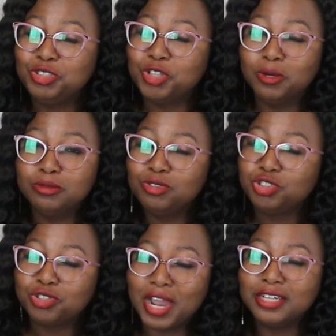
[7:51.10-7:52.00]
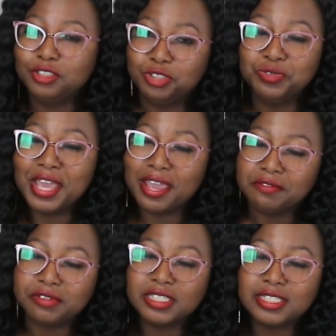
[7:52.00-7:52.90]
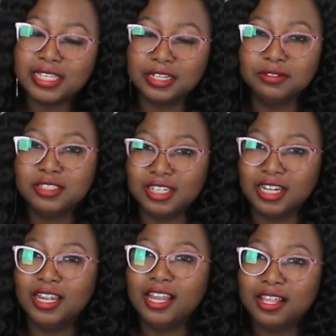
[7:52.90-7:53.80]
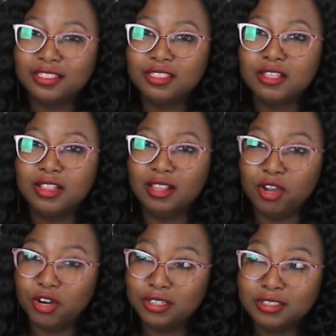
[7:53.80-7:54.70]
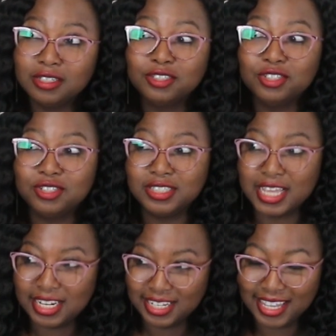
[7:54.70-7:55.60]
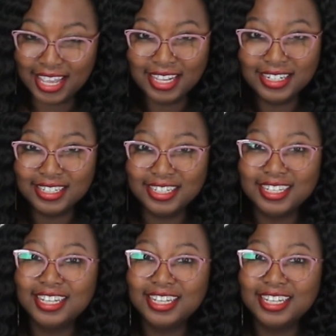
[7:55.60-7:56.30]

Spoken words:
don't try to do every single thing. Learn to delegate.